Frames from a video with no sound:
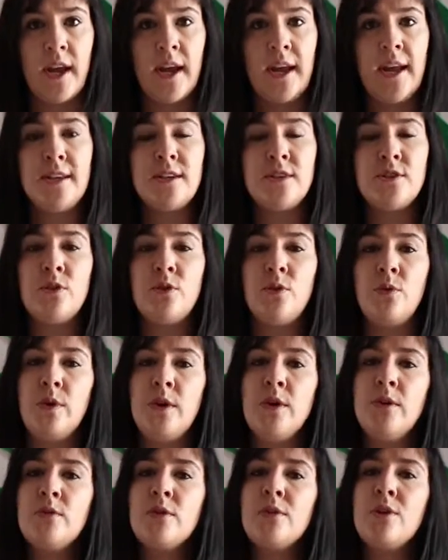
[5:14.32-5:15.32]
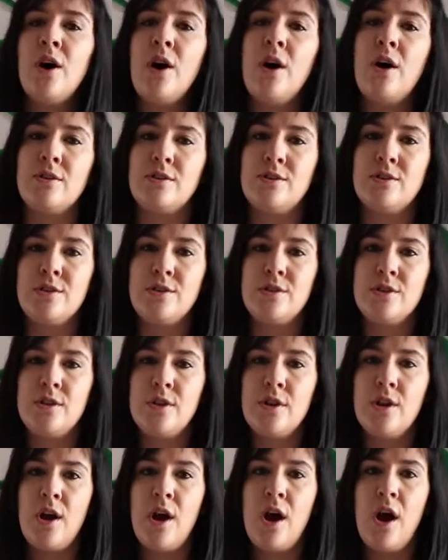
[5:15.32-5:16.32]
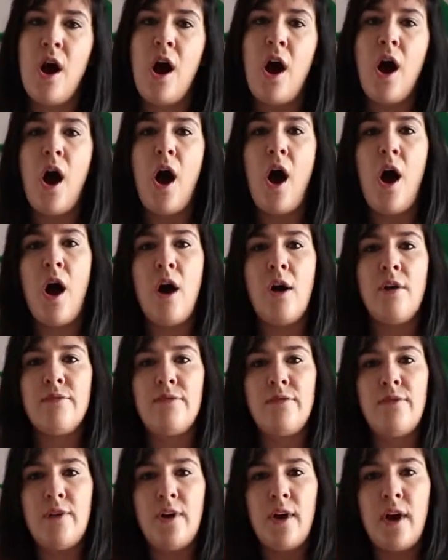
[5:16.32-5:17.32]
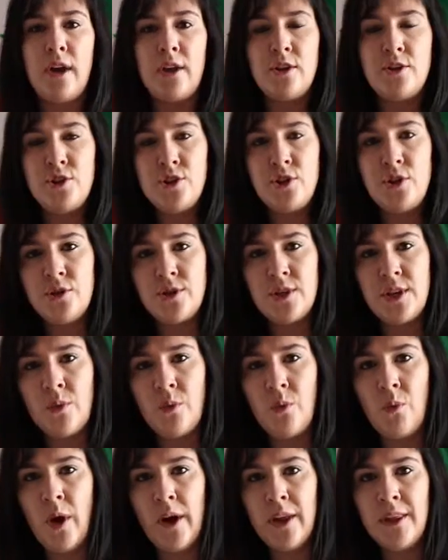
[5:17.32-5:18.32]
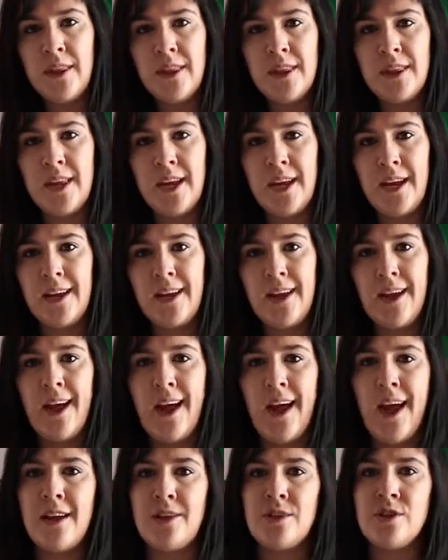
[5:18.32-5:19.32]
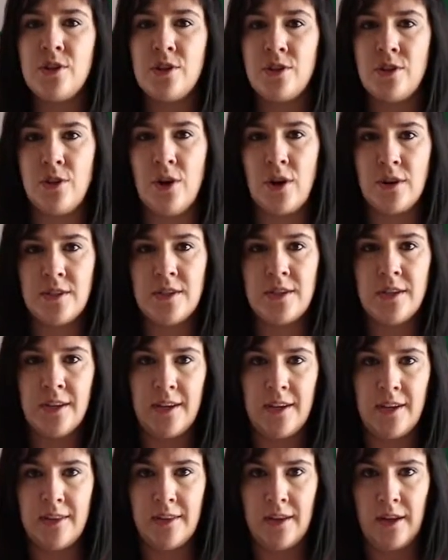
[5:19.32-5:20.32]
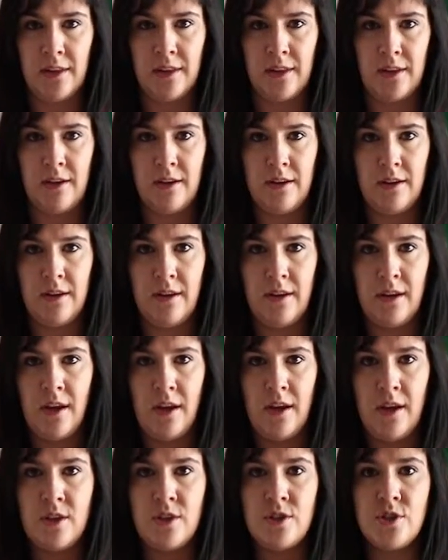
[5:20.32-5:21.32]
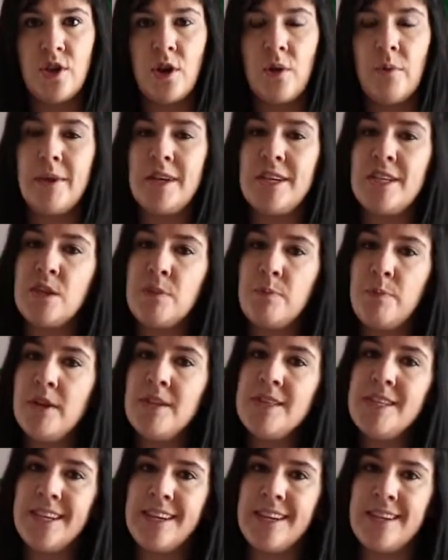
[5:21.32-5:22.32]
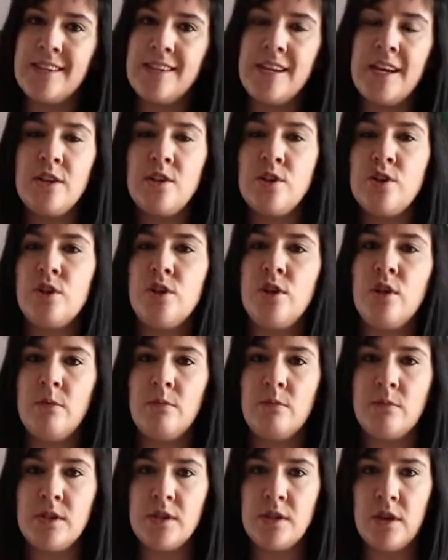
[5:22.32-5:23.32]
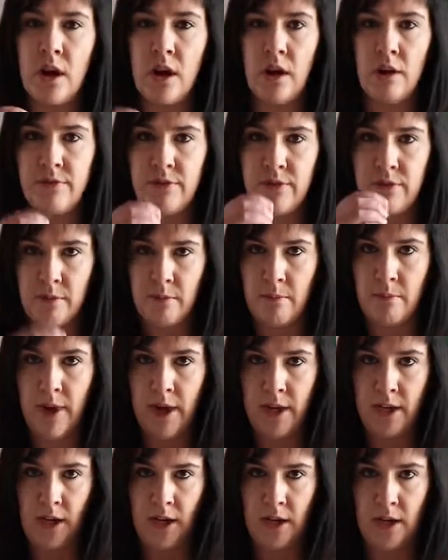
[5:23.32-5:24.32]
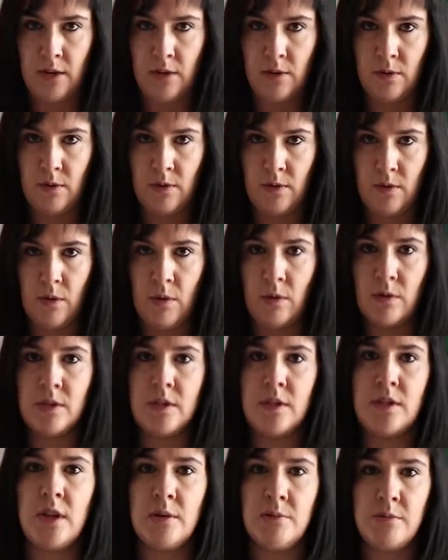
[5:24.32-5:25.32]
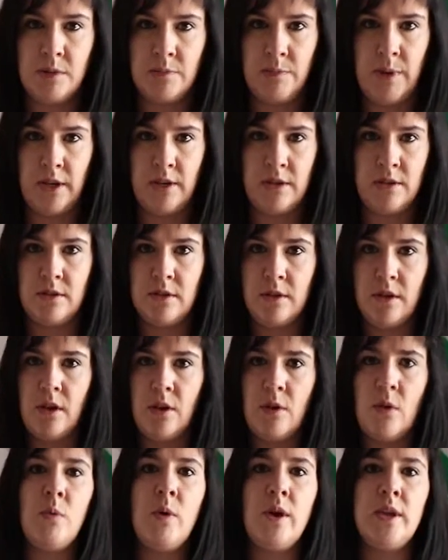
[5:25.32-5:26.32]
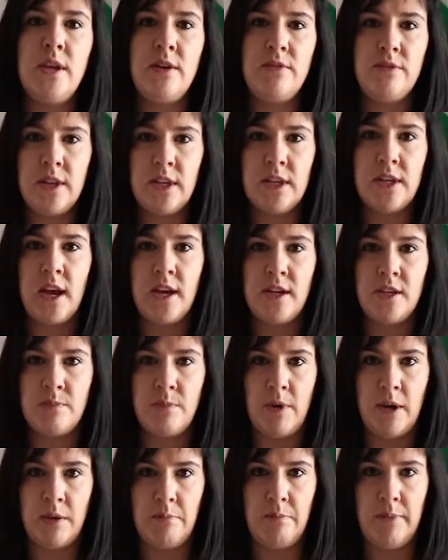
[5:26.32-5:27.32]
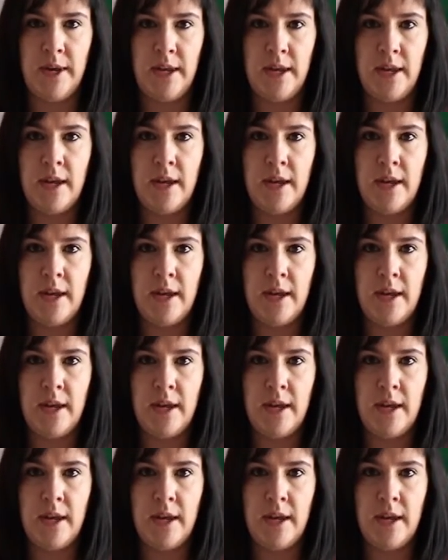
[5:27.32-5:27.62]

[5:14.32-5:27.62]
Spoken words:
It's the real cost of choosing one thing and not another. So I'm expressing it in terms of money or time spent or whatever the case might be.